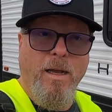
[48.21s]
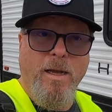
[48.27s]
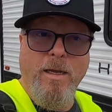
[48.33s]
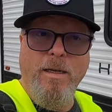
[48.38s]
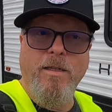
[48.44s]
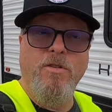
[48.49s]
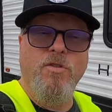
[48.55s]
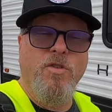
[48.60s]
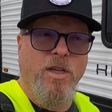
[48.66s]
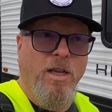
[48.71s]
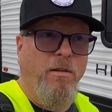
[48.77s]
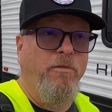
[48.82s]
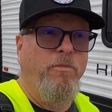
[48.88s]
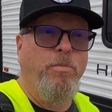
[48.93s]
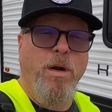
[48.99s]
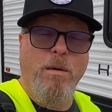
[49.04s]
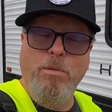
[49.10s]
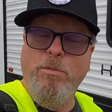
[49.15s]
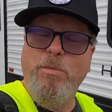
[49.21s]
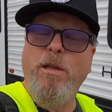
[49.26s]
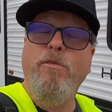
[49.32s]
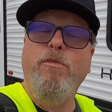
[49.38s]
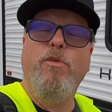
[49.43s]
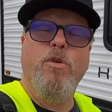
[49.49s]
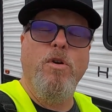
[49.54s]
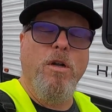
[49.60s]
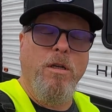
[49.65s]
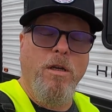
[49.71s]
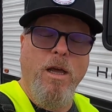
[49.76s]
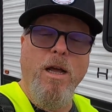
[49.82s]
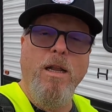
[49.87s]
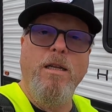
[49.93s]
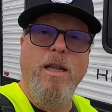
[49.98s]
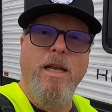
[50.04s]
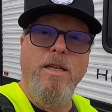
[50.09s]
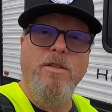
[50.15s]
I can say probably for a
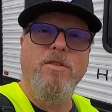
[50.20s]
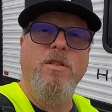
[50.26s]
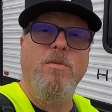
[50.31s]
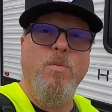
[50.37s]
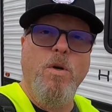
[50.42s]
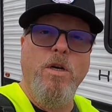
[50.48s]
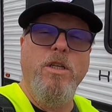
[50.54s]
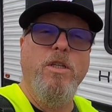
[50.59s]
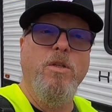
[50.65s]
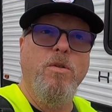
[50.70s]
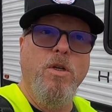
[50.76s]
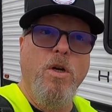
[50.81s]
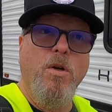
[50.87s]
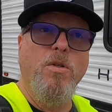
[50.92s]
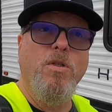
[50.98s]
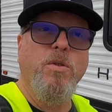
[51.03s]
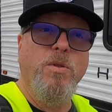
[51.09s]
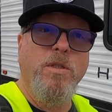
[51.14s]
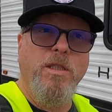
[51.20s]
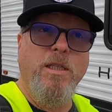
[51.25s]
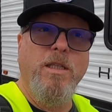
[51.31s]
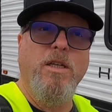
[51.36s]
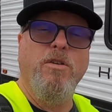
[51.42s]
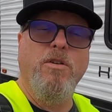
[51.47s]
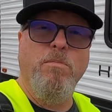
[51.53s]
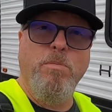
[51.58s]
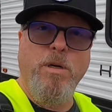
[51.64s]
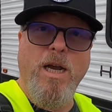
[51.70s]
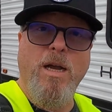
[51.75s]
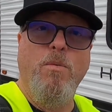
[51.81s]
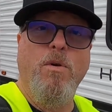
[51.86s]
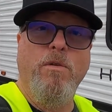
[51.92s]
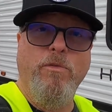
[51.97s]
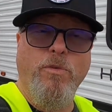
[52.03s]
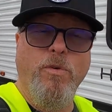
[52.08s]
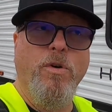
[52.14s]
lot less than what you go to a dealer and buy
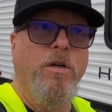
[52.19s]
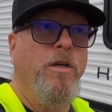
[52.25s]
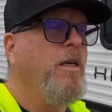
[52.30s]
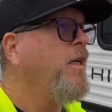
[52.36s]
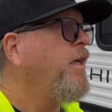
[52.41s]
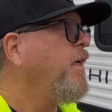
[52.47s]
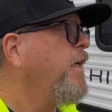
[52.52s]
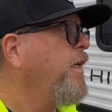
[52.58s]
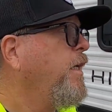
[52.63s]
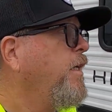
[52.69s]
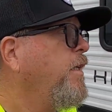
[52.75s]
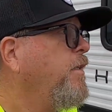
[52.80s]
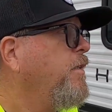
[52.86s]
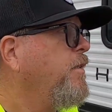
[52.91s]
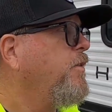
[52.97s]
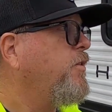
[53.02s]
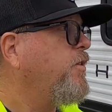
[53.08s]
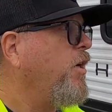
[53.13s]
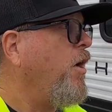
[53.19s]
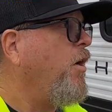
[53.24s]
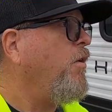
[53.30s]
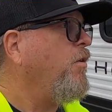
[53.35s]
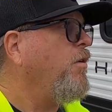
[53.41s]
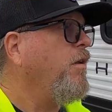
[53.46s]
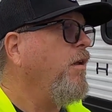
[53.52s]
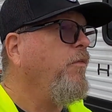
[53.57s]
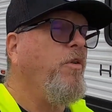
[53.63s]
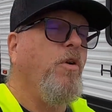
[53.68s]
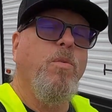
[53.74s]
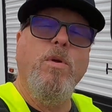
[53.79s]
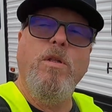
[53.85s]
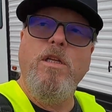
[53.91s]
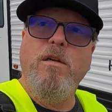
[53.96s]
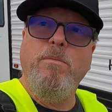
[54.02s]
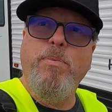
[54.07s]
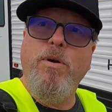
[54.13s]
one for. So, if you're
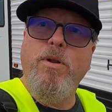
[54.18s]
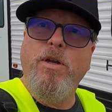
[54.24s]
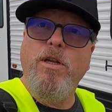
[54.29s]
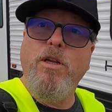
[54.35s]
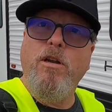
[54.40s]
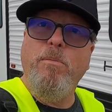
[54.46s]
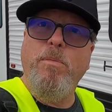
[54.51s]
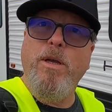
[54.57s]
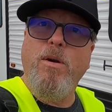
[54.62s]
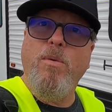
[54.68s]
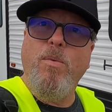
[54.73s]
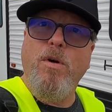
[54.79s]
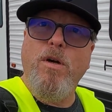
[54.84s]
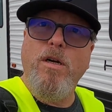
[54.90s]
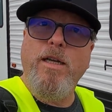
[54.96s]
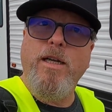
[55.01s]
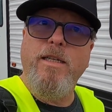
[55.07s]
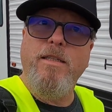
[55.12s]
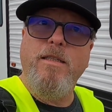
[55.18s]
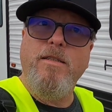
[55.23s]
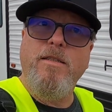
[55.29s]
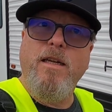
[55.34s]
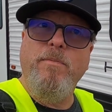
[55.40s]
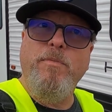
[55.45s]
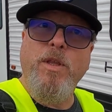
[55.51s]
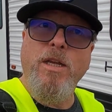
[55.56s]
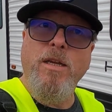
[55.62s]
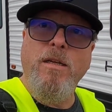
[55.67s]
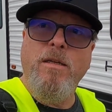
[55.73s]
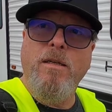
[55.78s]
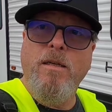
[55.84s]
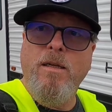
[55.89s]
willing to put a little bit of work into something,